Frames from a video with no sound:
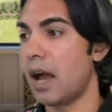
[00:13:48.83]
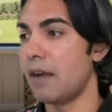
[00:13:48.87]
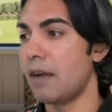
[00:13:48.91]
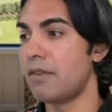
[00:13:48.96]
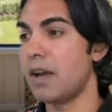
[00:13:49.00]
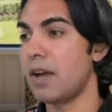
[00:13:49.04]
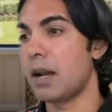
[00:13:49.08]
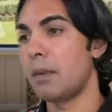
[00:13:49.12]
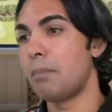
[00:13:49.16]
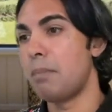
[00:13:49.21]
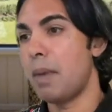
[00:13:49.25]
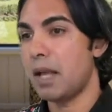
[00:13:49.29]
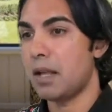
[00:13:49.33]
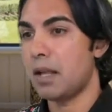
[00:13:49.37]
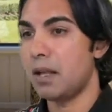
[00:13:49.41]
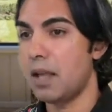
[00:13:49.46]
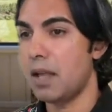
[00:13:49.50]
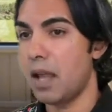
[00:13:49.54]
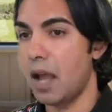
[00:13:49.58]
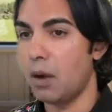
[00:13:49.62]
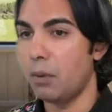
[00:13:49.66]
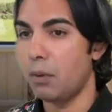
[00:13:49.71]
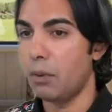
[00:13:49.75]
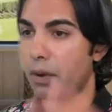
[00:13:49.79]
I've got a bank
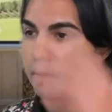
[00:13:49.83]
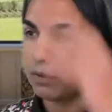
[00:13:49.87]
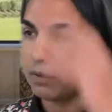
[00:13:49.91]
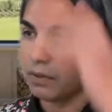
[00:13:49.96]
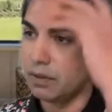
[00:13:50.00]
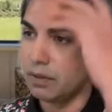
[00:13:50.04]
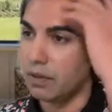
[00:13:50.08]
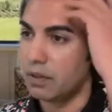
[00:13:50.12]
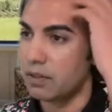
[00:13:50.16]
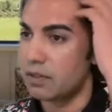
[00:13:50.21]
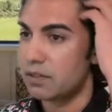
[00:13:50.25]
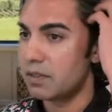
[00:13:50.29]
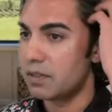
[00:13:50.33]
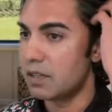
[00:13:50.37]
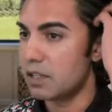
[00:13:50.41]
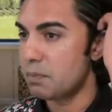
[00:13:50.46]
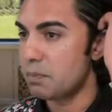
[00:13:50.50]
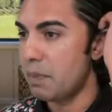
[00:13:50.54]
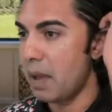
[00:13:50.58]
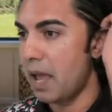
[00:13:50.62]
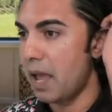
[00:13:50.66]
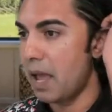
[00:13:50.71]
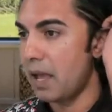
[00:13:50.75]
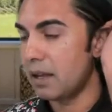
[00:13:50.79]
account with this
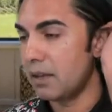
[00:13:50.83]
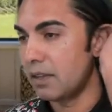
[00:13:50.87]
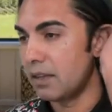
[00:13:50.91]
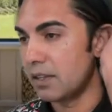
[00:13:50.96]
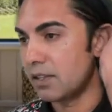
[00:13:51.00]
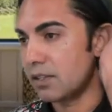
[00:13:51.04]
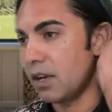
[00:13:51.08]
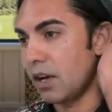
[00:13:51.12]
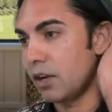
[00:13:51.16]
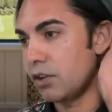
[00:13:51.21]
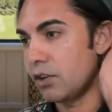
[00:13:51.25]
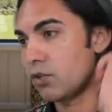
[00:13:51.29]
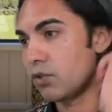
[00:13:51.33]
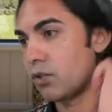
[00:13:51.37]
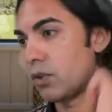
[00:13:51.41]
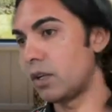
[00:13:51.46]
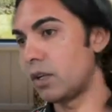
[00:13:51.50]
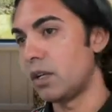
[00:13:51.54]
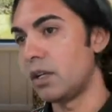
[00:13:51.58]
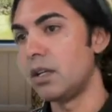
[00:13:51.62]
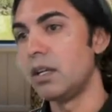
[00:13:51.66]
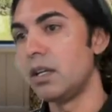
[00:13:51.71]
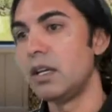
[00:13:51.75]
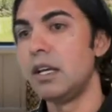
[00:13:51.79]
bank in this
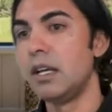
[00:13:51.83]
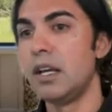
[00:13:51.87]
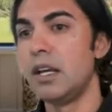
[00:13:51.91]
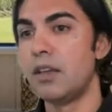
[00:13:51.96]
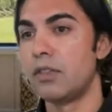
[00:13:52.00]
country.